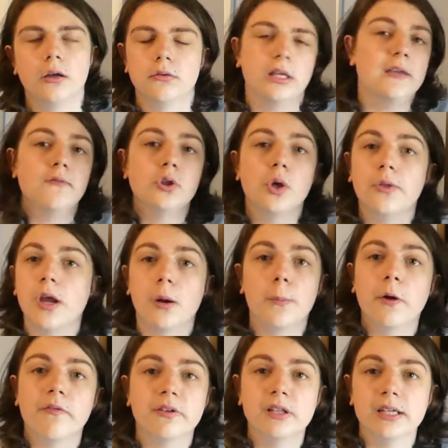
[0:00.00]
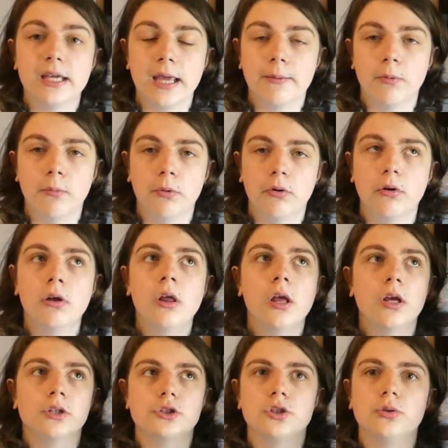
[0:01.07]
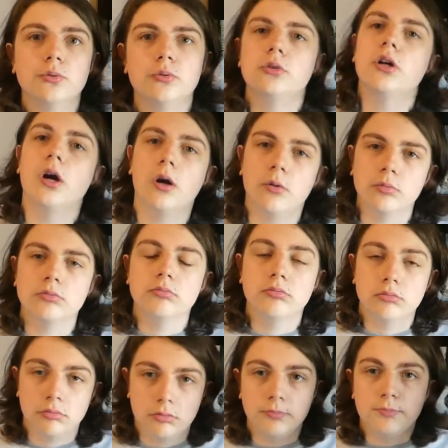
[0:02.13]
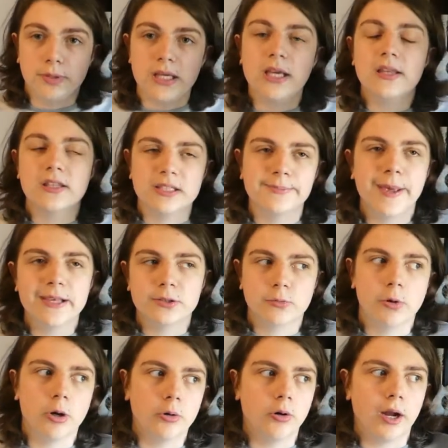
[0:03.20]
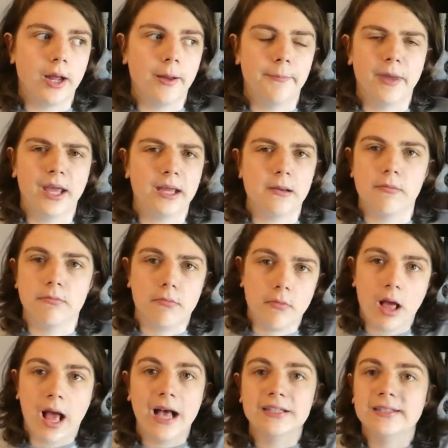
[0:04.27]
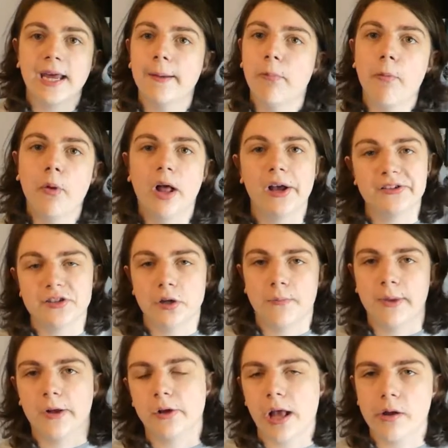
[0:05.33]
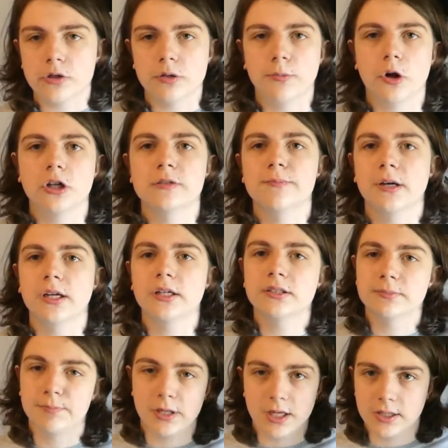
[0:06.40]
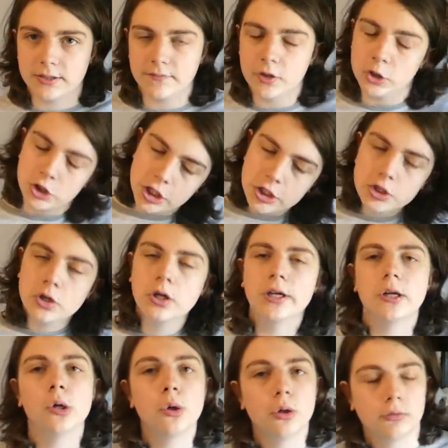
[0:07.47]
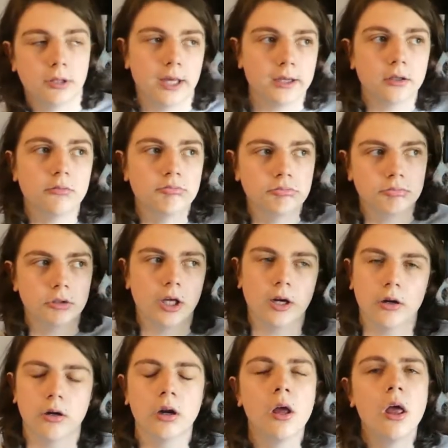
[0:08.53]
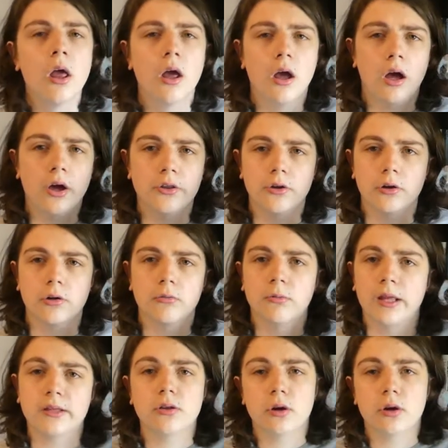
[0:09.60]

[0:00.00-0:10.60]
even though they are perfectly capable to go be in the space program and as capable as their male counterparts, but because of their gender and, like, their other, like,